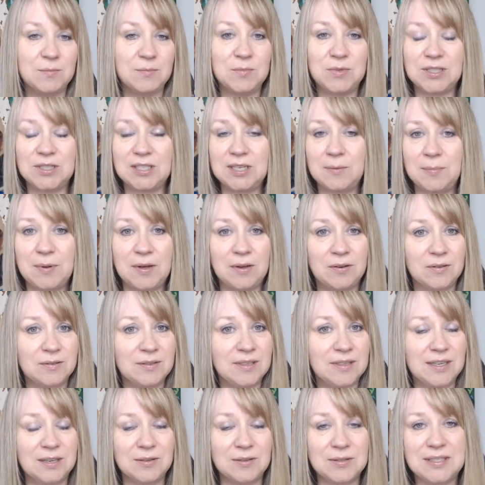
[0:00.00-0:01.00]
just about,
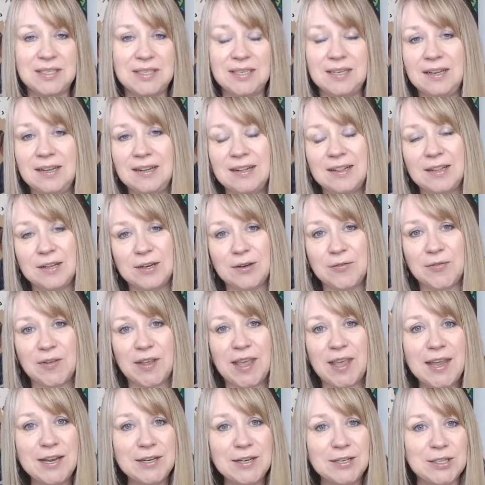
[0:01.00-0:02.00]
seeking
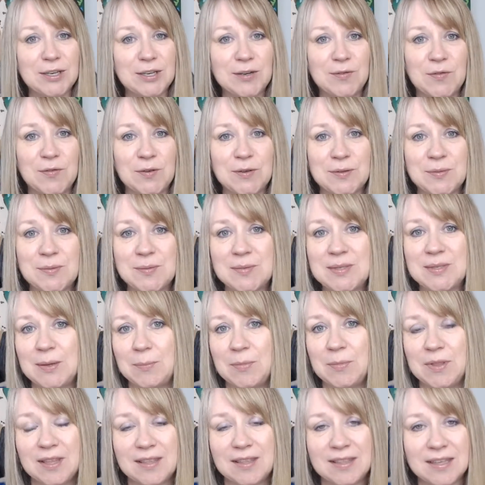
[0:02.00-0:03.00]
clarification for
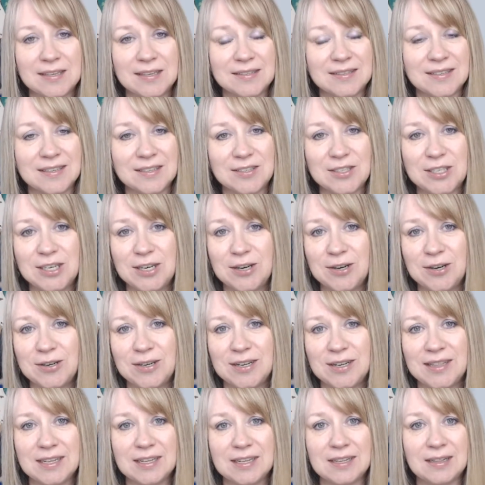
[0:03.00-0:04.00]
some of the things that she
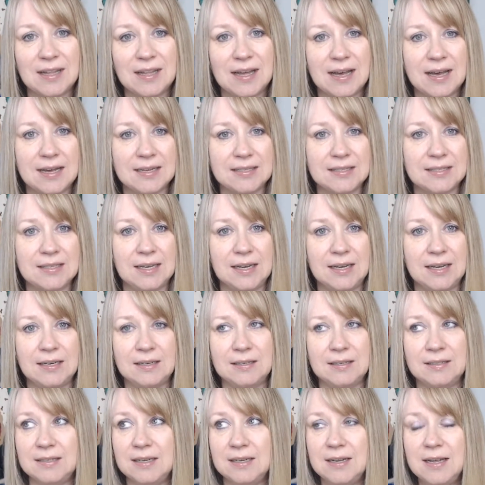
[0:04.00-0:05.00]
heard in the class
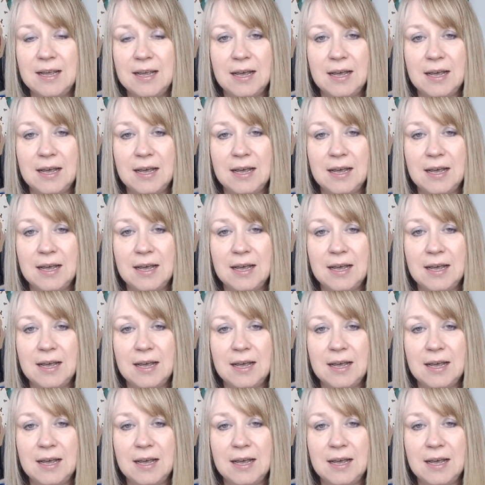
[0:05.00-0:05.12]
and